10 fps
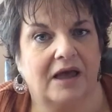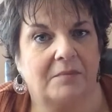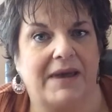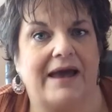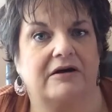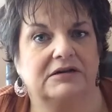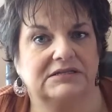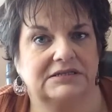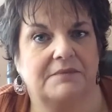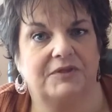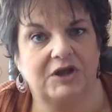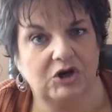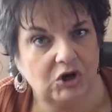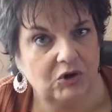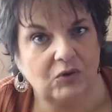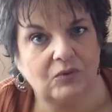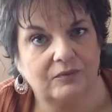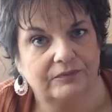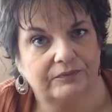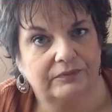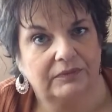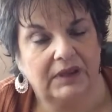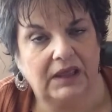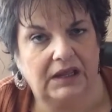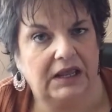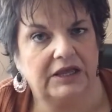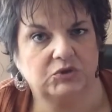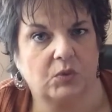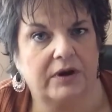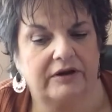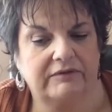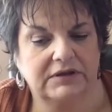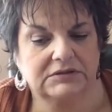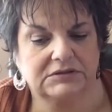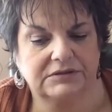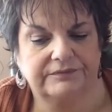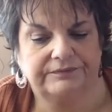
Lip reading: about something new in each one of us.